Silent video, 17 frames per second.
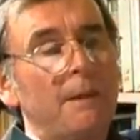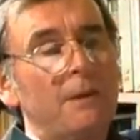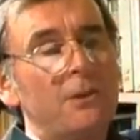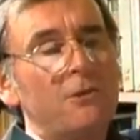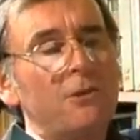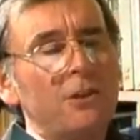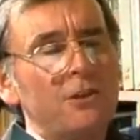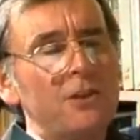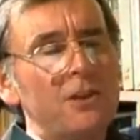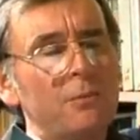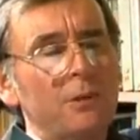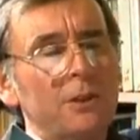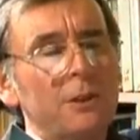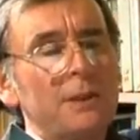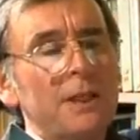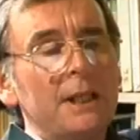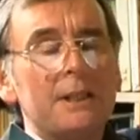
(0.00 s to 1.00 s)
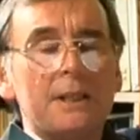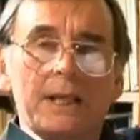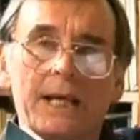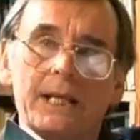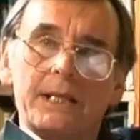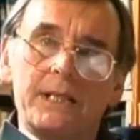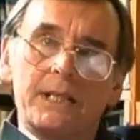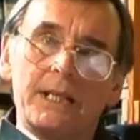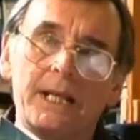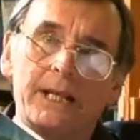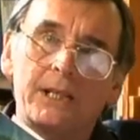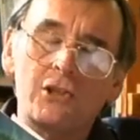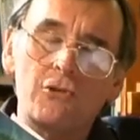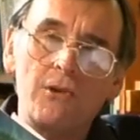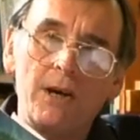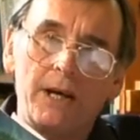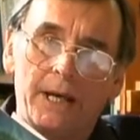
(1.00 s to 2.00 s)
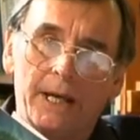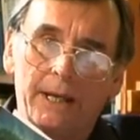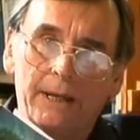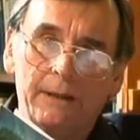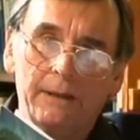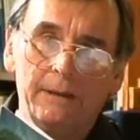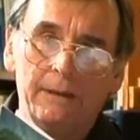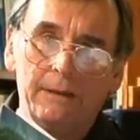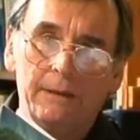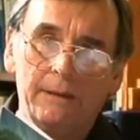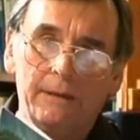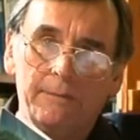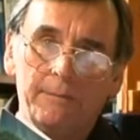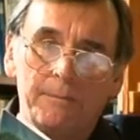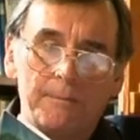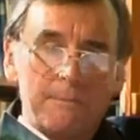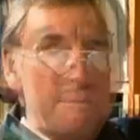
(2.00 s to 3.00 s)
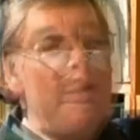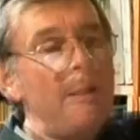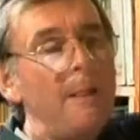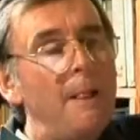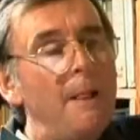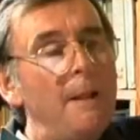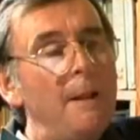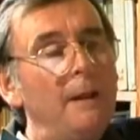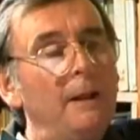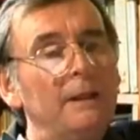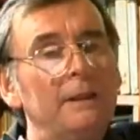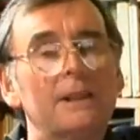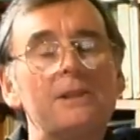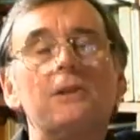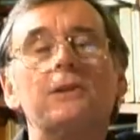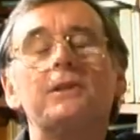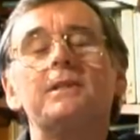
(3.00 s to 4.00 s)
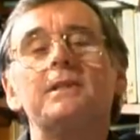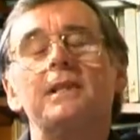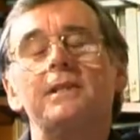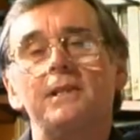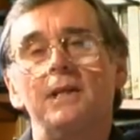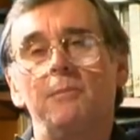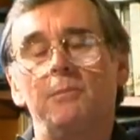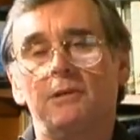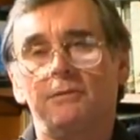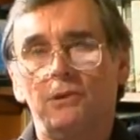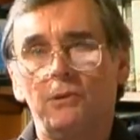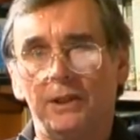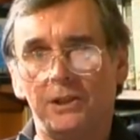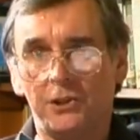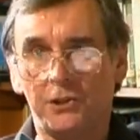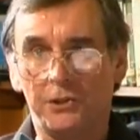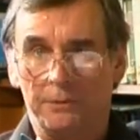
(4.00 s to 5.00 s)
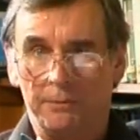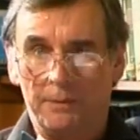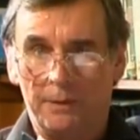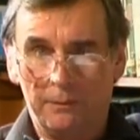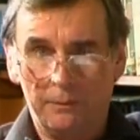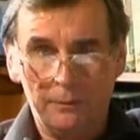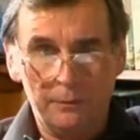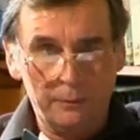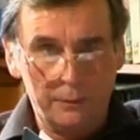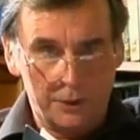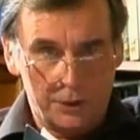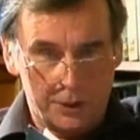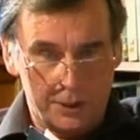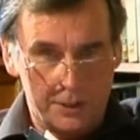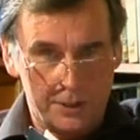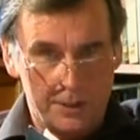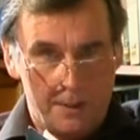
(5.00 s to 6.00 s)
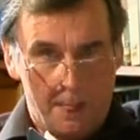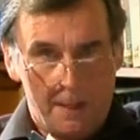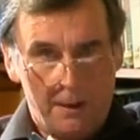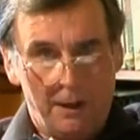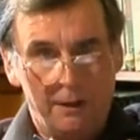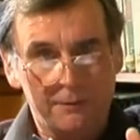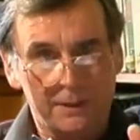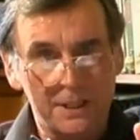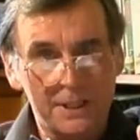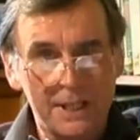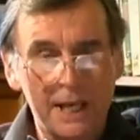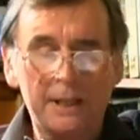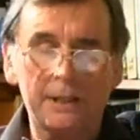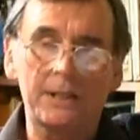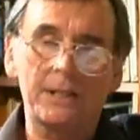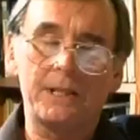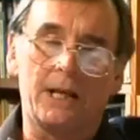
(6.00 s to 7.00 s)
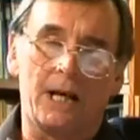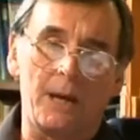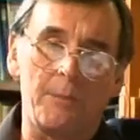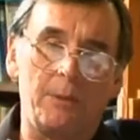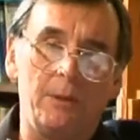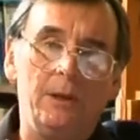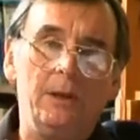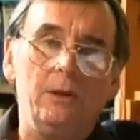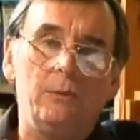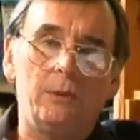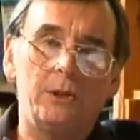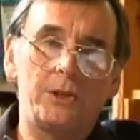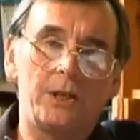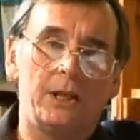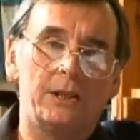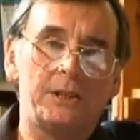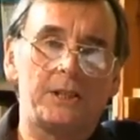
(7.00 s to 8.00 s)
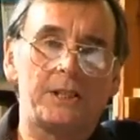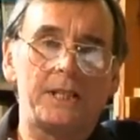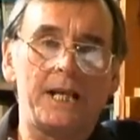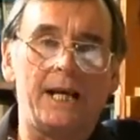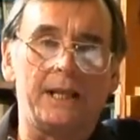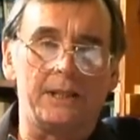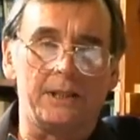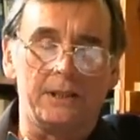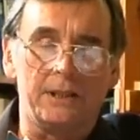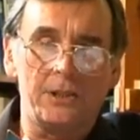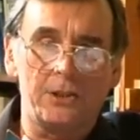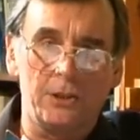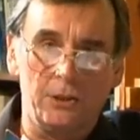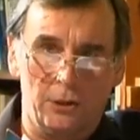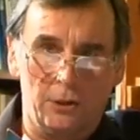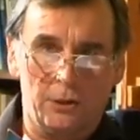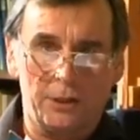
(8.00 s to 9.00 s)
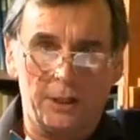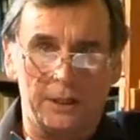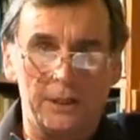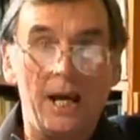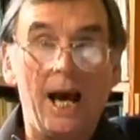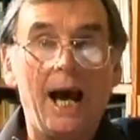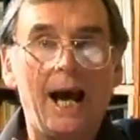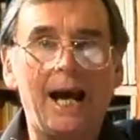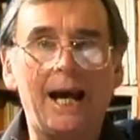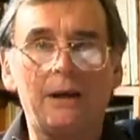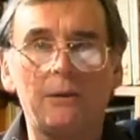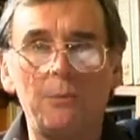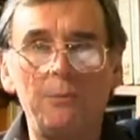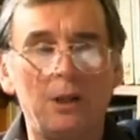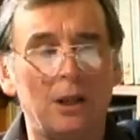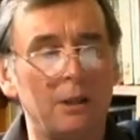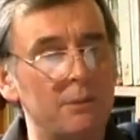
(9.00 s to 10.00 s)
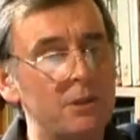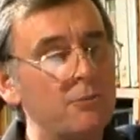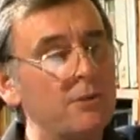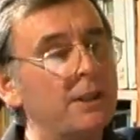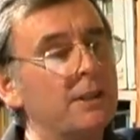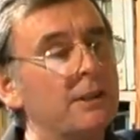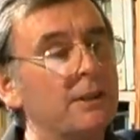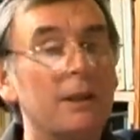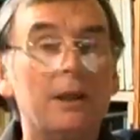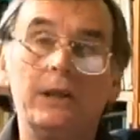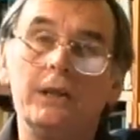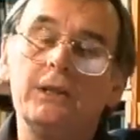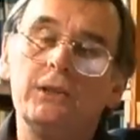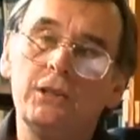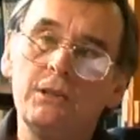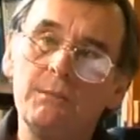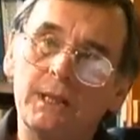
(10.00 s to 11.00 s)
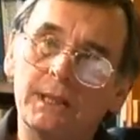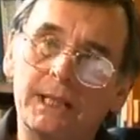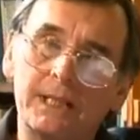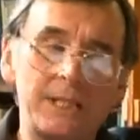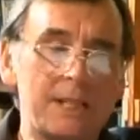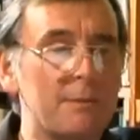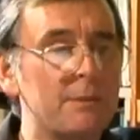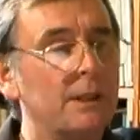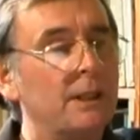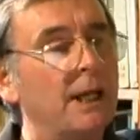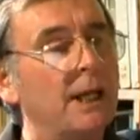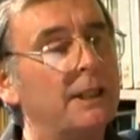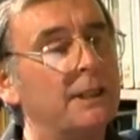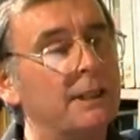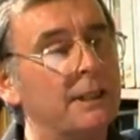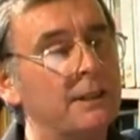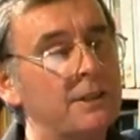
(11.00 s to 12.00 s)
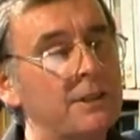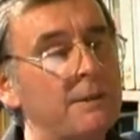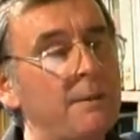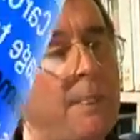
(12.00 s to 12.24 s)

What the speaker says: Structure is what you tend to get in an X-ray. Let's look at an example of a question, which is of this second type, which asks candidates to look at how a poem is written. You might get something like this.